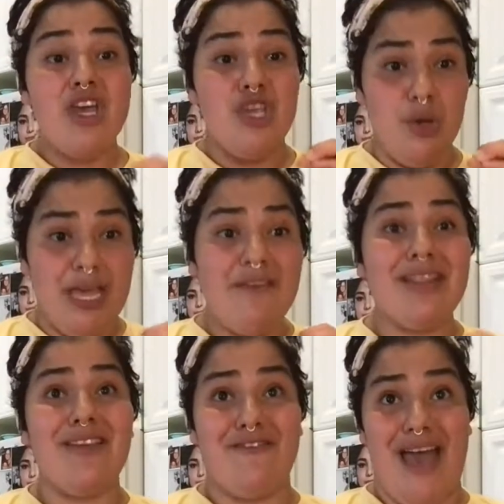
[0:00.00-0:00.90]
You give
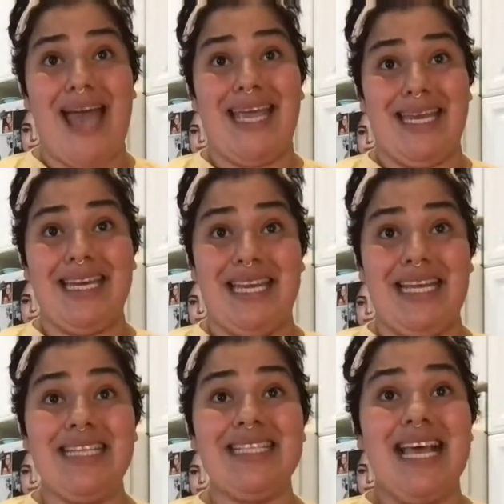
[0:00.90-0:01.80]
it the fat it
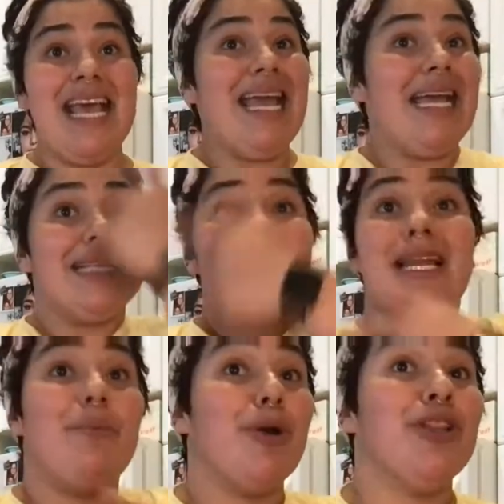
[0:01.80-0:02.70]
needs, it's going
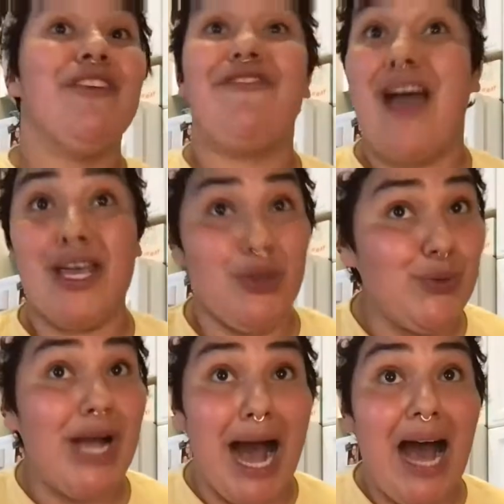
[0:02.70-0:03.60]
to burn the fat
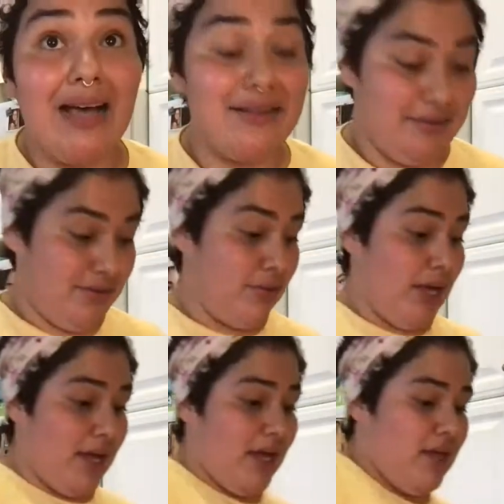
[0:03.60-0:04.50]
you got,
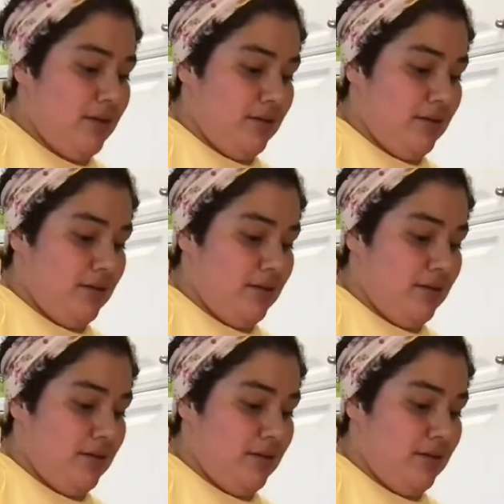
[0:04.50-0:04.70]
okay?